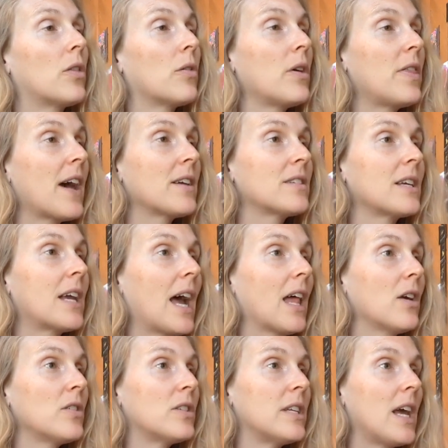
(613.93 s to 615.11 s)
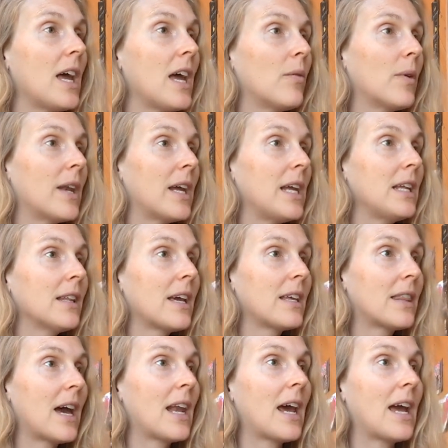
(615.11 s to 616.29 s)
3,000 calories a day. When I eat like
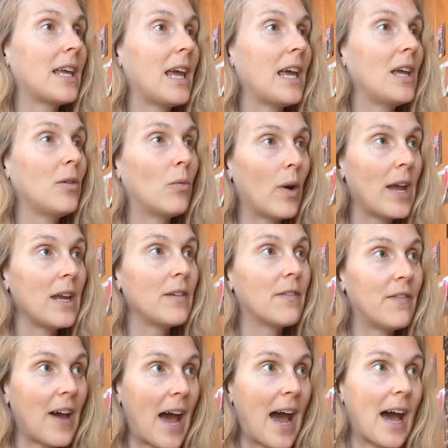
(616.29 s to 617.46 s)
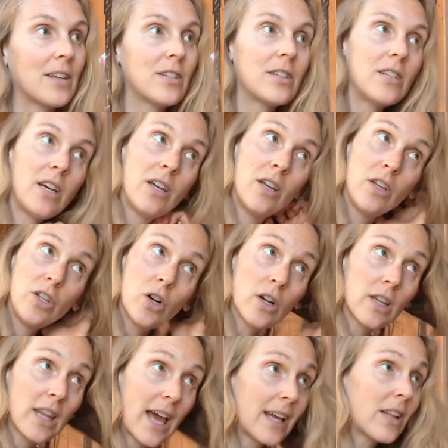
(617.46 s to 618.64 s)
that, I gain weight fast.
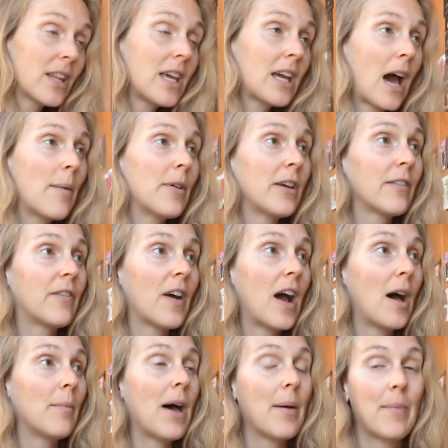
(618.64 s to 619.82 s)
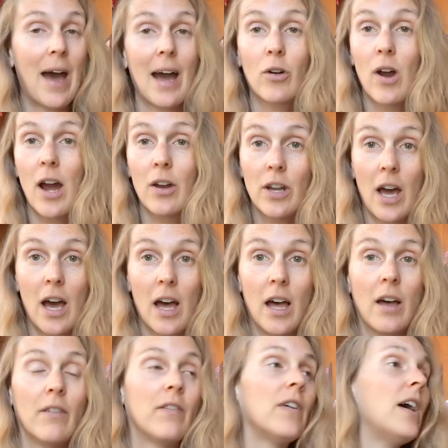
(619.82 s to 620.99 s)
You're likely coming from a background
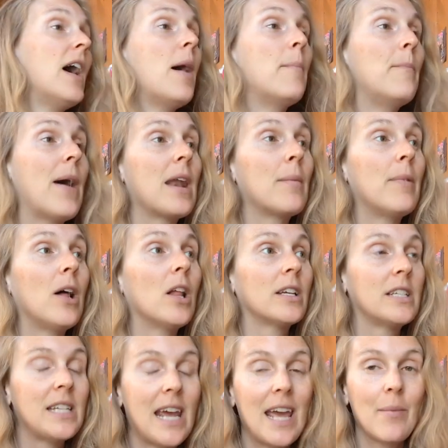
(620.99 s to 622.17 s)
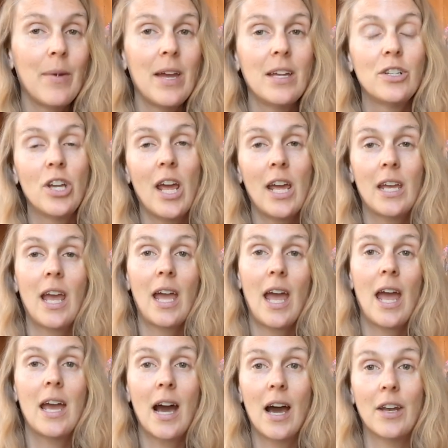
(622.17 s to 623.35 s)
of metabolic damage,
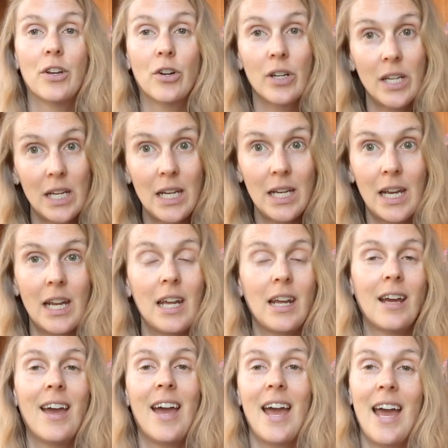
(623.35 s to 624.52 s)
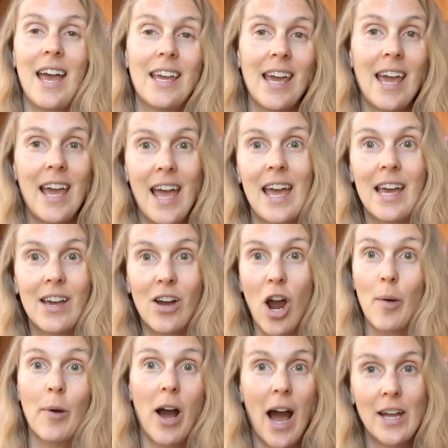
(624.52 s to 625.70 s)
aka under eating, aka
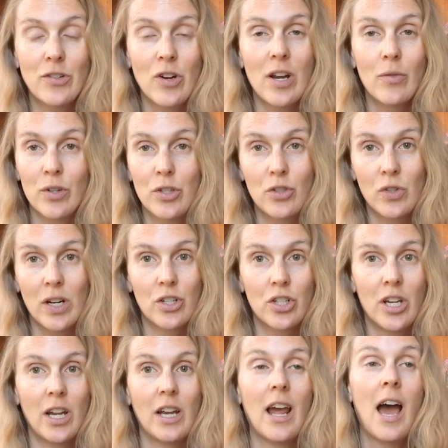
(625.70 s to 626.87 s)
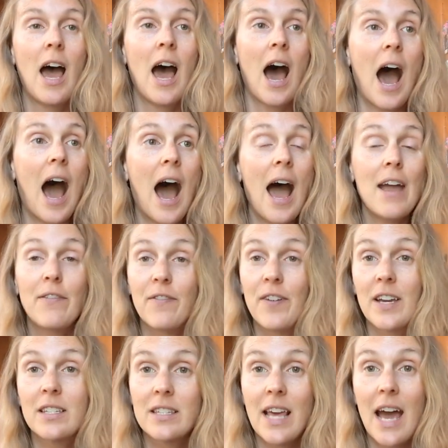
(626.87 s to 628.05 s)
carbohydrate restriction. I
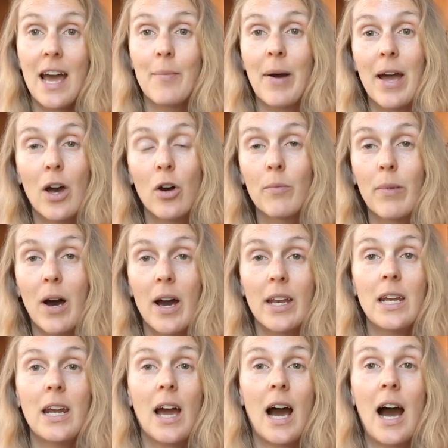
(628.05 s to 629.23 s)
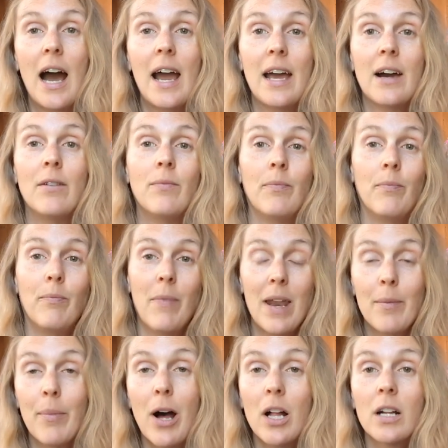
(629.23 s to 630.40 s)
fixed that in my own body. I
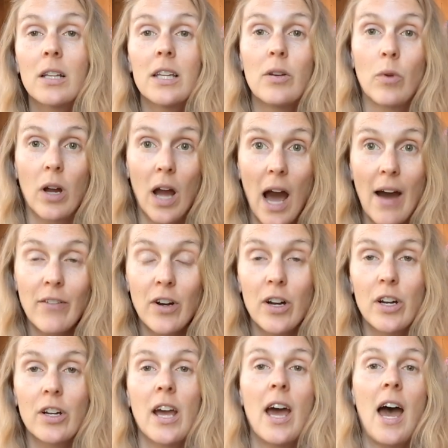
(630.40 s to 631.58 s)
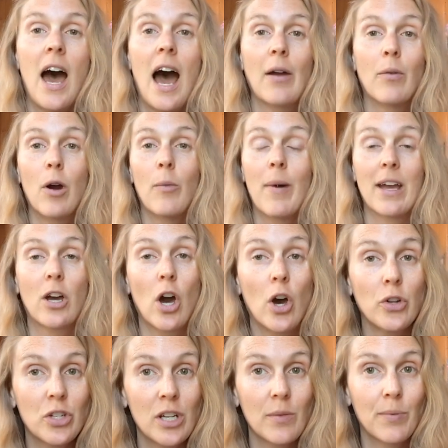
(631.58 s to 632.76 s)
metabolically recovered. I wrote my
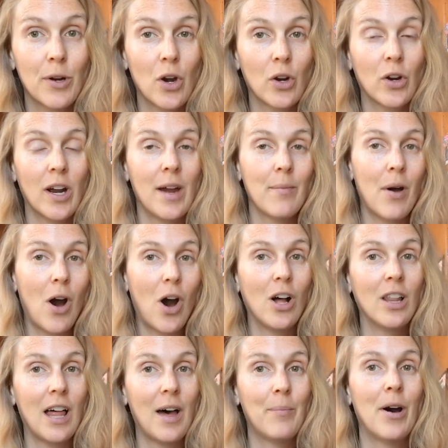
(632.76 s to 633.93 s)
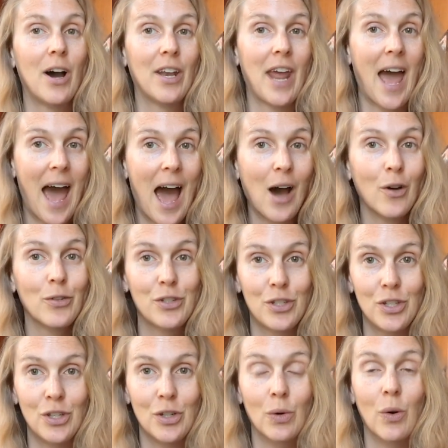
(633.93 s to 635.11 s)
coaching program all up on how
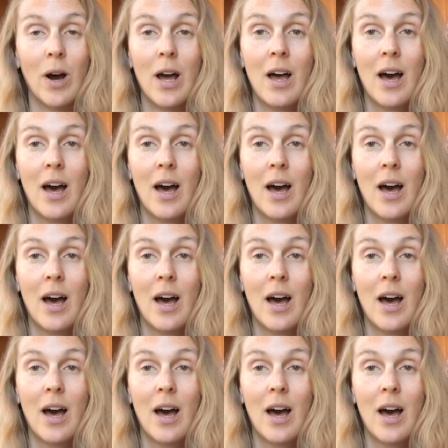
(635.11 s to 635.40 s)
to